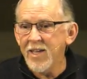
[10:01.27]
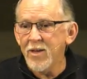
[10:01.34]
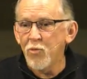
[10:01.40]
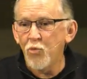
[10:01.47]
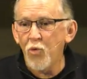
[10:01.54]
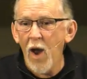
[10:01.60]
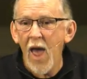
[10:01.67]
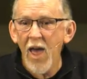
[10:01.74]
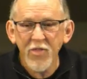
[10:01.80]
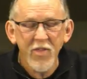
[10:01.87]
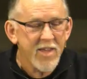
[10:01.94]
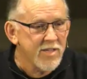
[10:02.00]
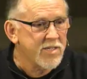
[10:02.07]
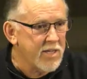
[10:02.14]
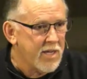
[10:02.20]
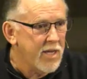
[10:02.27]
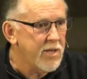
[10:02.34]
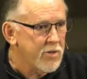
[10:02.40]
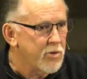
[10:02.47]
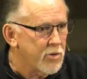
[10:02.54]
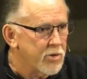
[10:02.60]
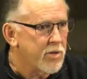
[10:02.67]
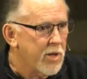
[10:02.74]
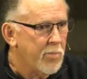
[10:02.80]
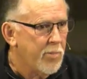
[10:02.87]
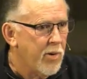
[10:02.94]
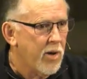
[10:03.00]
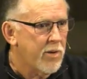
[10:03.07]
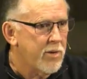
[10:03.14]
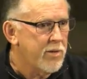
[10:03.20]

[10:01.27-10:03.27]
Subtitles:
wrath is kindled upon